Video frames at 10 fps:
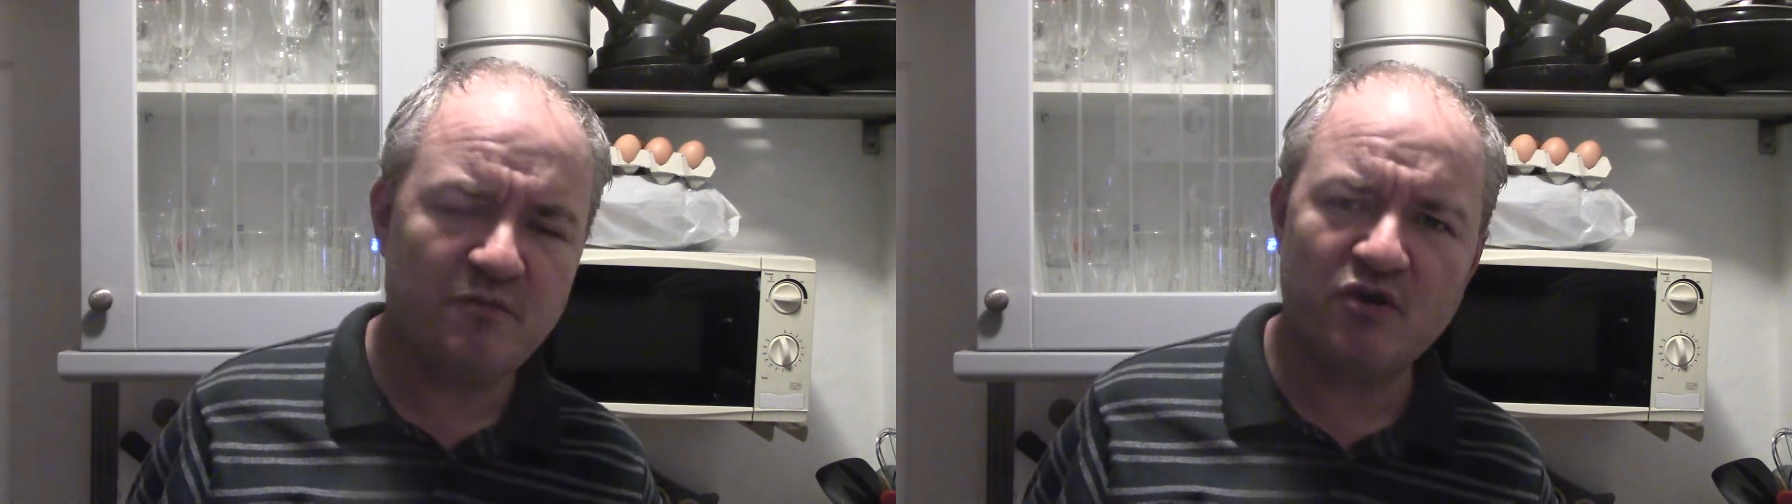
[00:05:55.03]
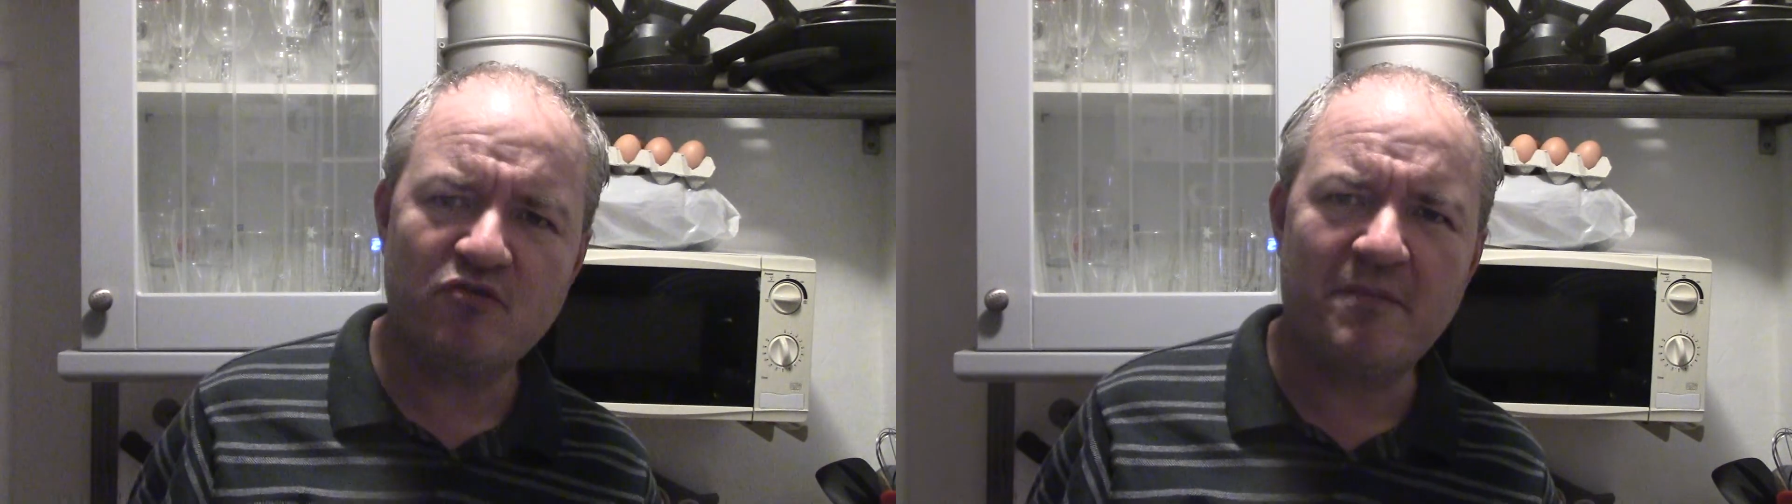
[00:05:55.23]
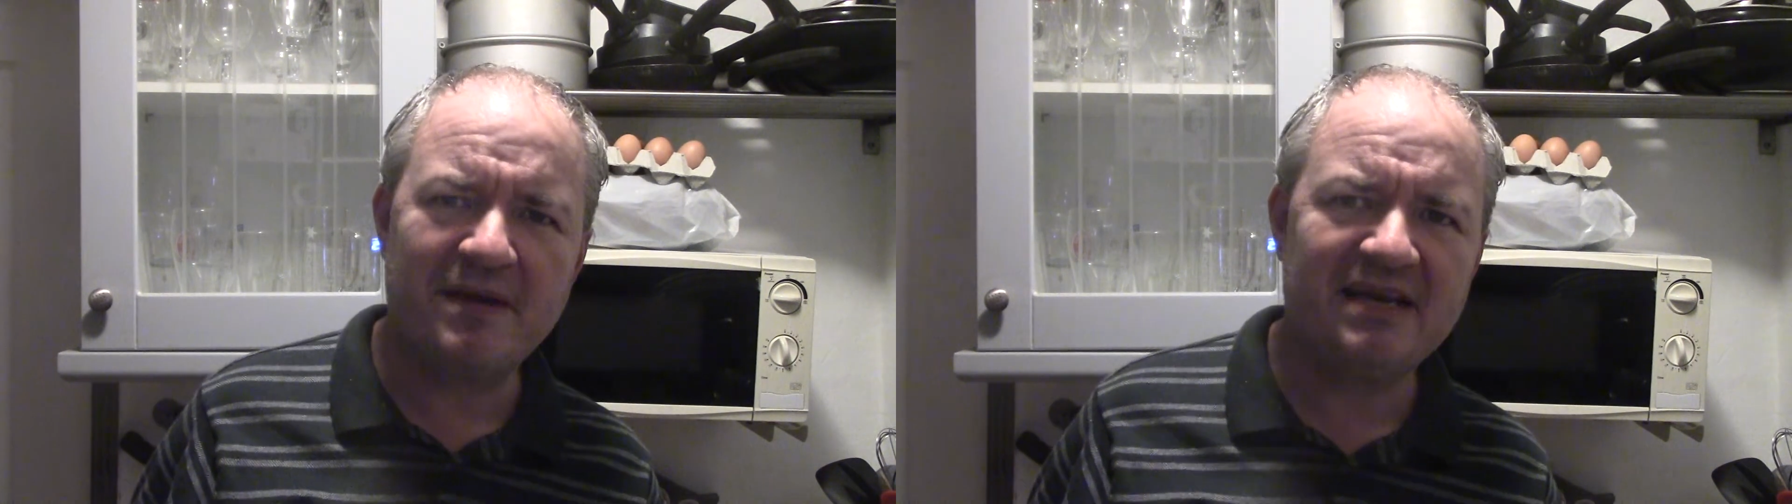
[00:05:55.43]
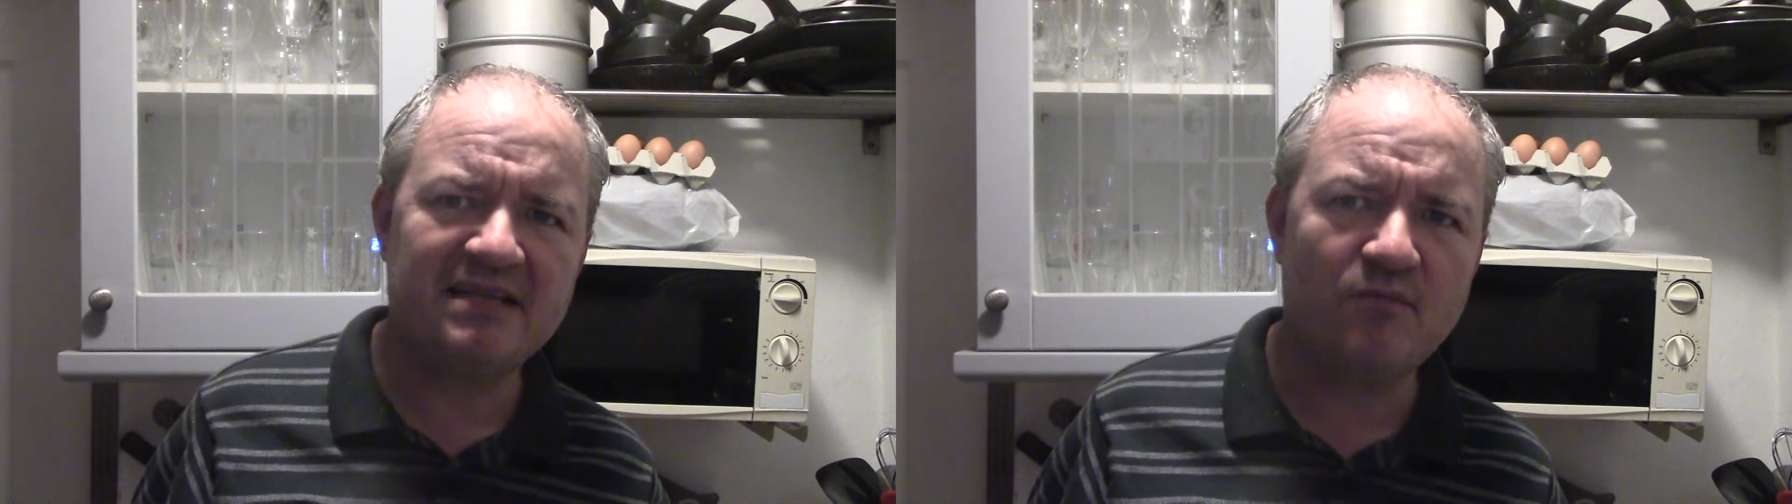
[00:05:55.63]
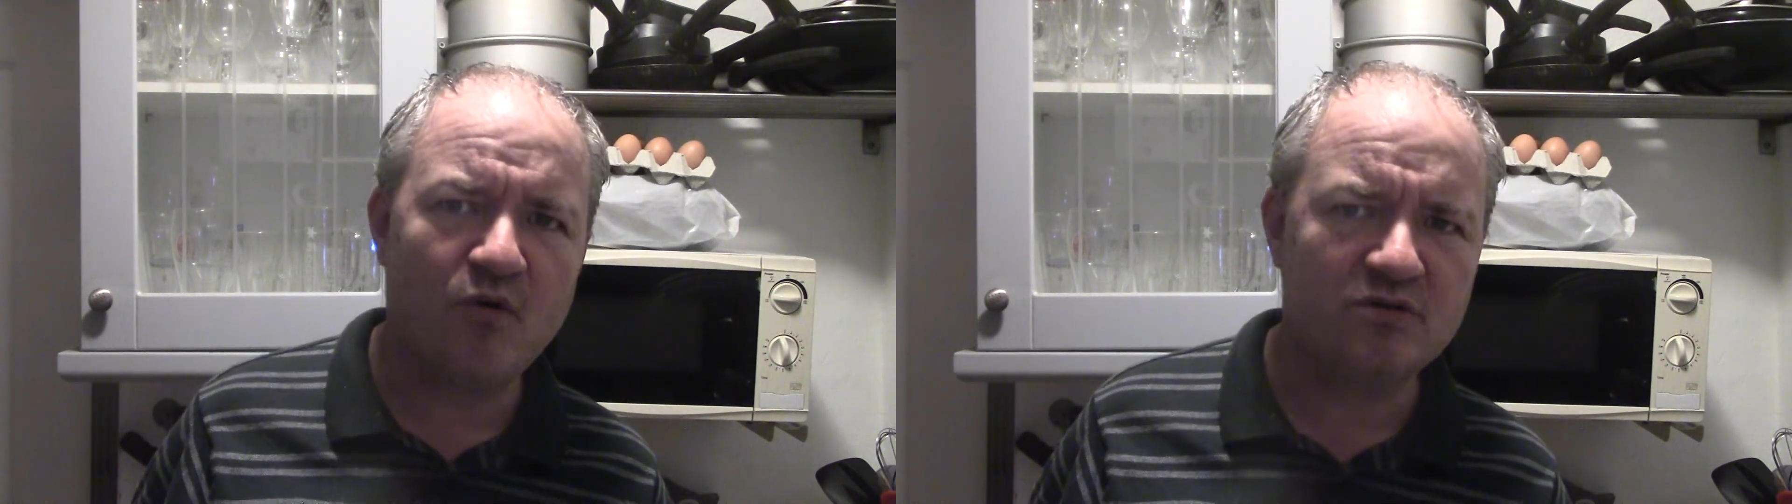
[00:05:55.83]
but you're
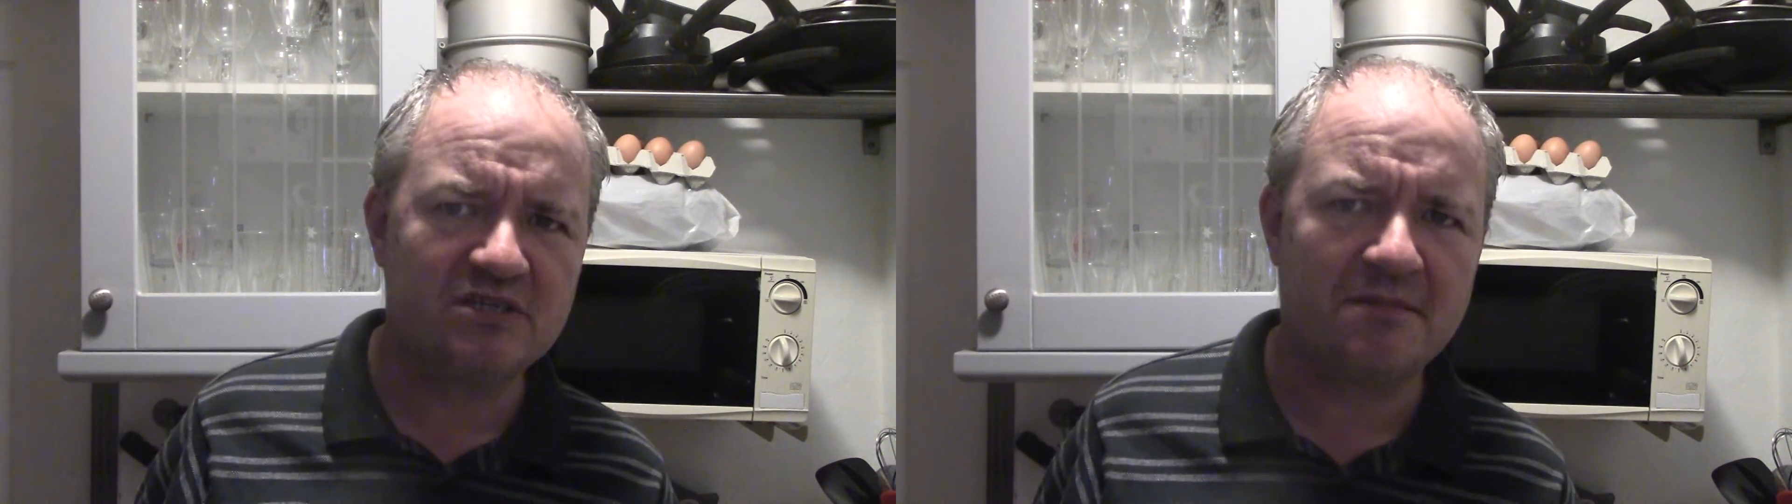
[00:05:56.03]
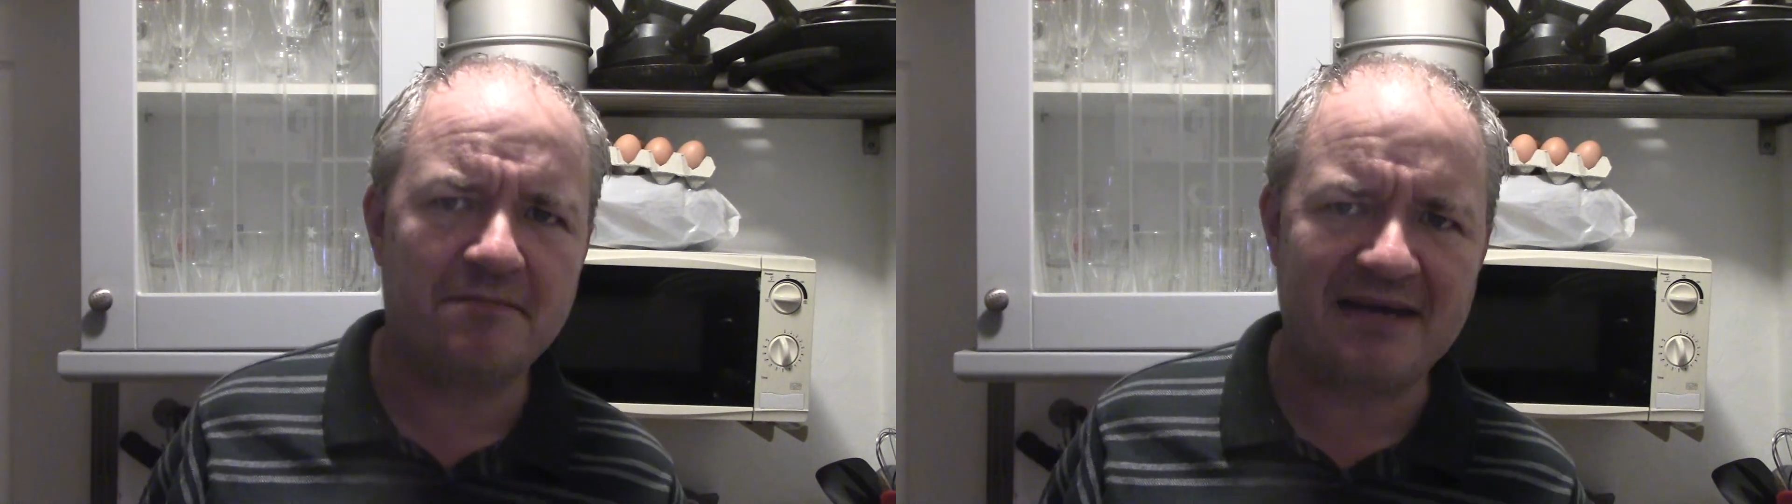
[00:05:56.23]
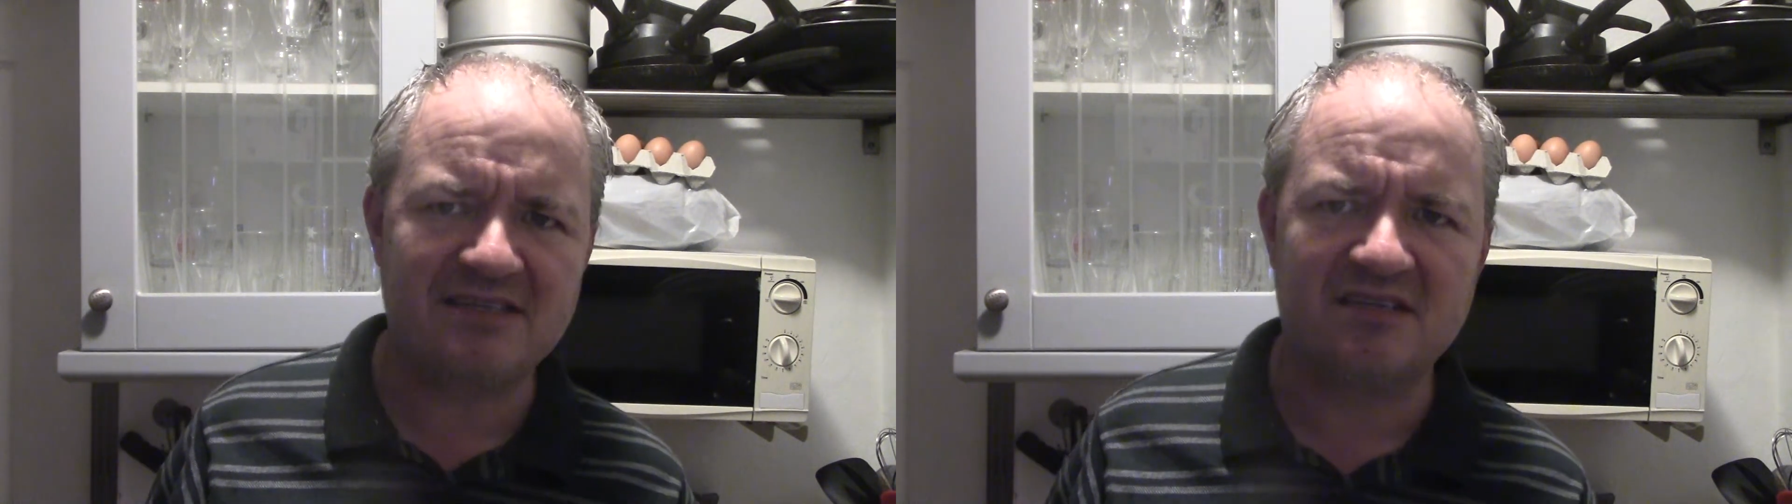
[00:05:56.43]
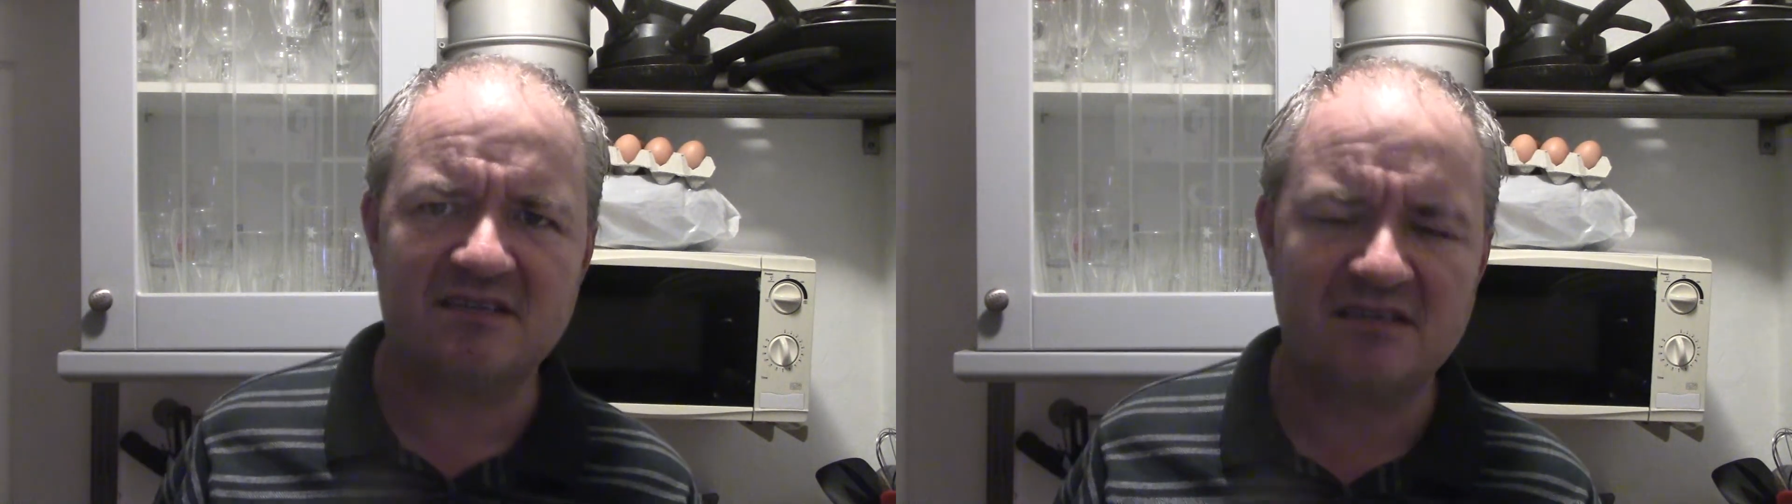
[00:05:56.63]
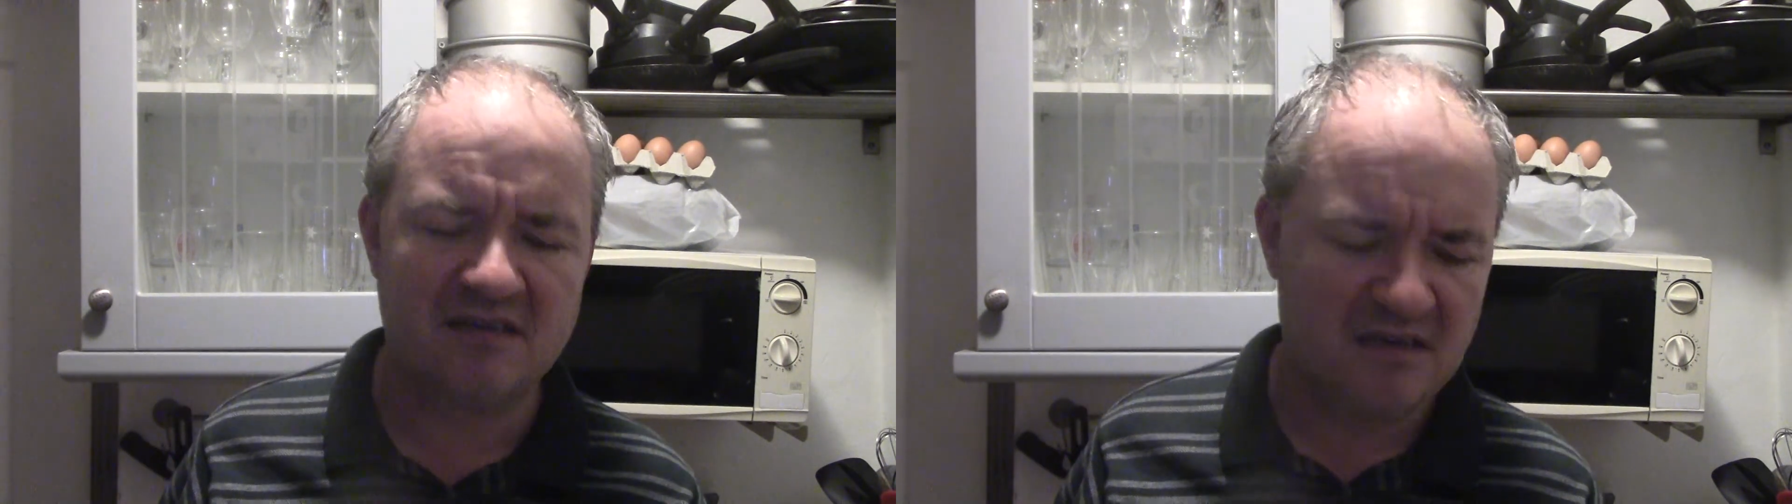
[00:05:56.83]
appealing more to the
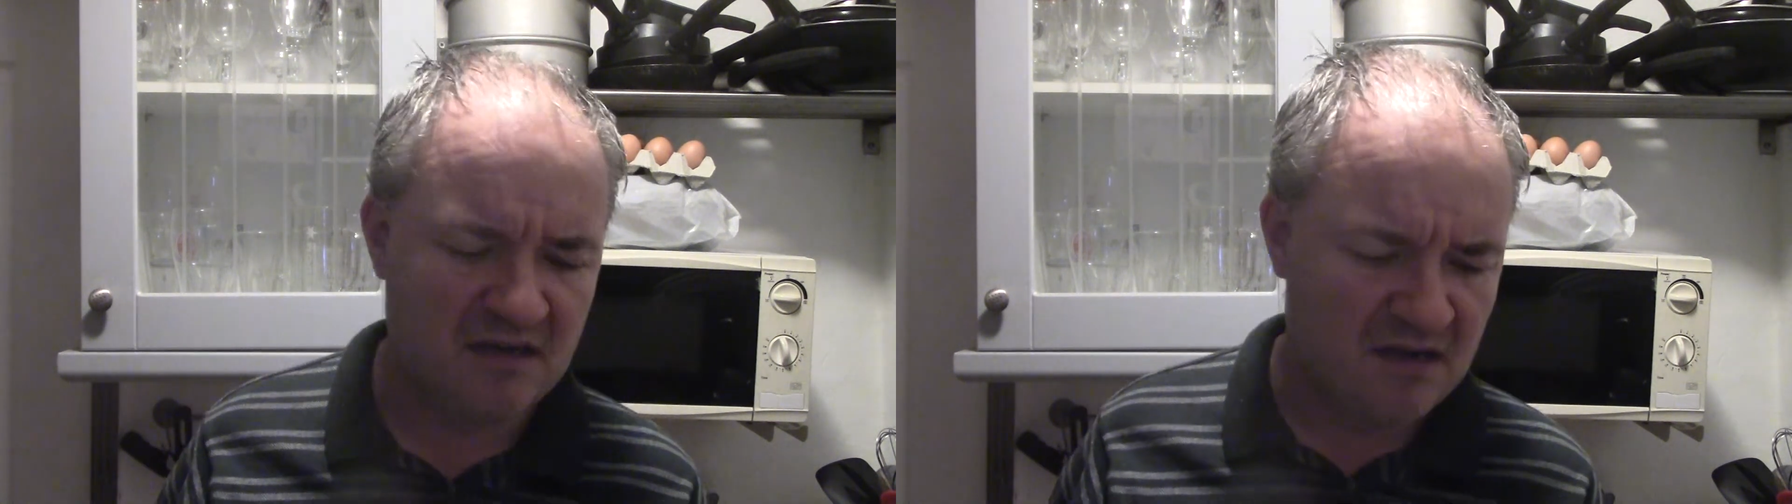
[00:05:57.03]
masses